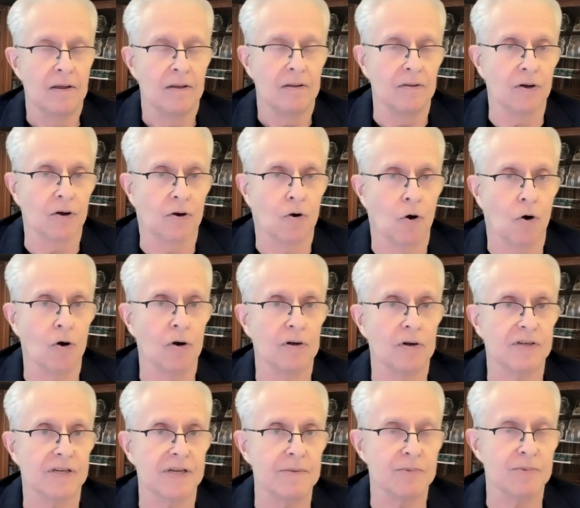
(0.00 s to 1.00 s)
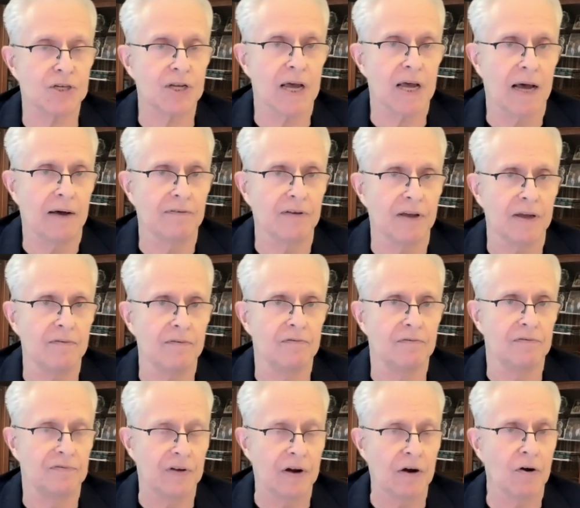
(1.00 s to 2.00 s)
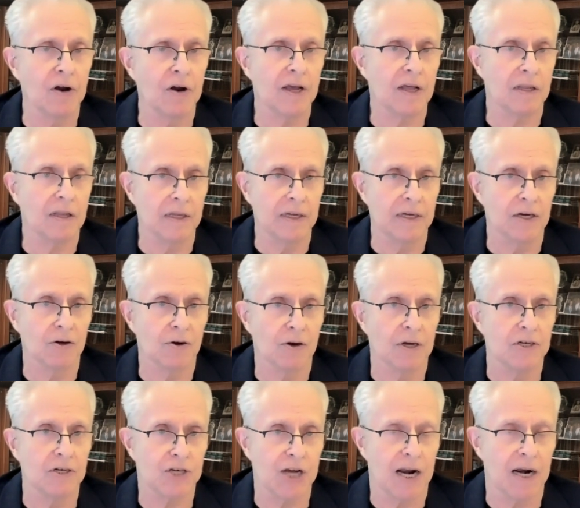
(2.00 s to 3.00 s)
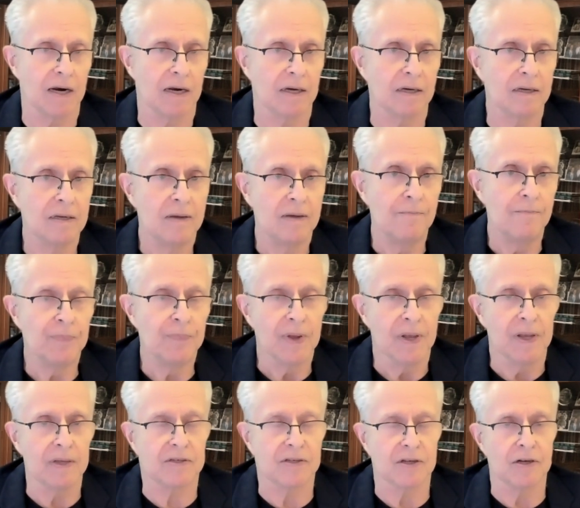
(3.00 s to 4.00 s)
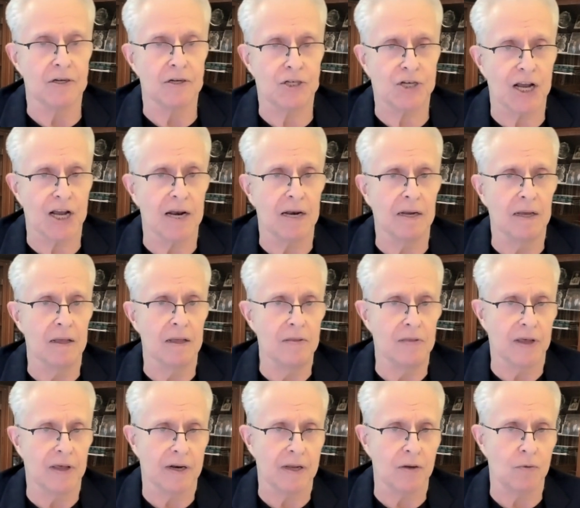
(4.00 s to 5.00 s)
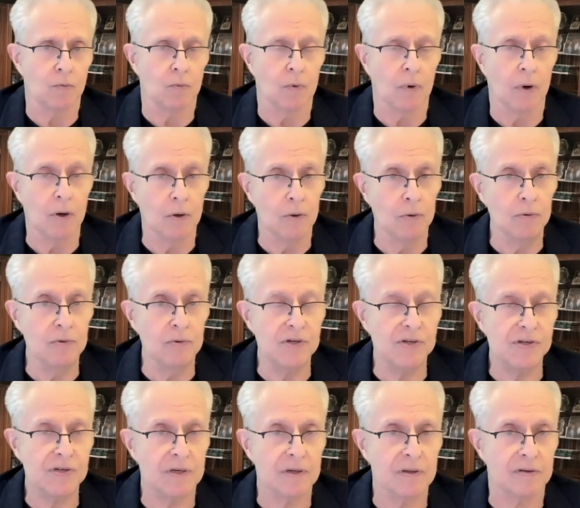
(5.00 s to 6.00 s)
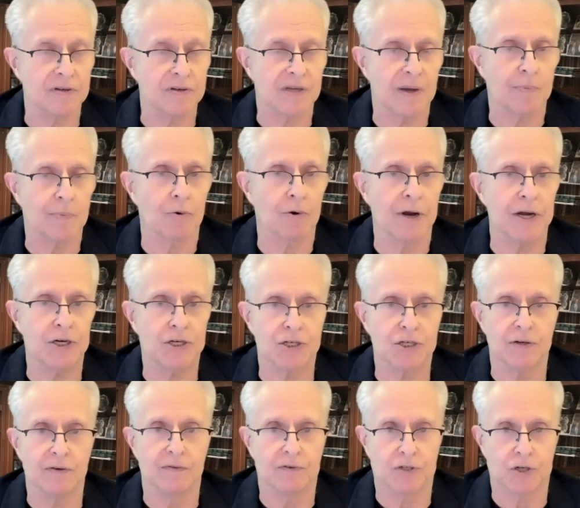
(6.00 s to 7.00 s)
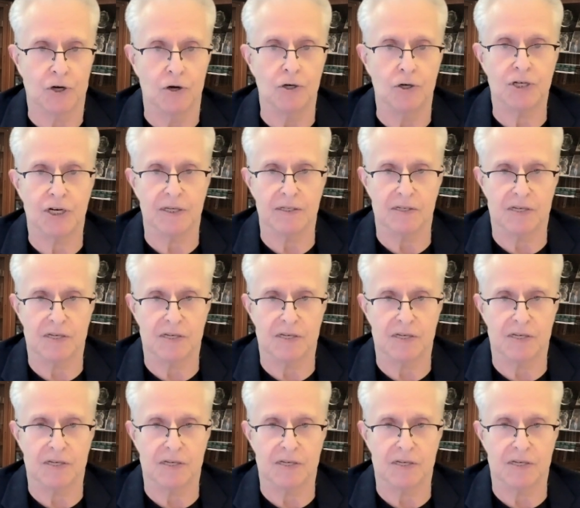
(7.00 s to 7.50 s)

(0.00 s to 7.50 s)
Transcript: the court seems to have a very clear agenda. It's an agenda that erodes the separation of church and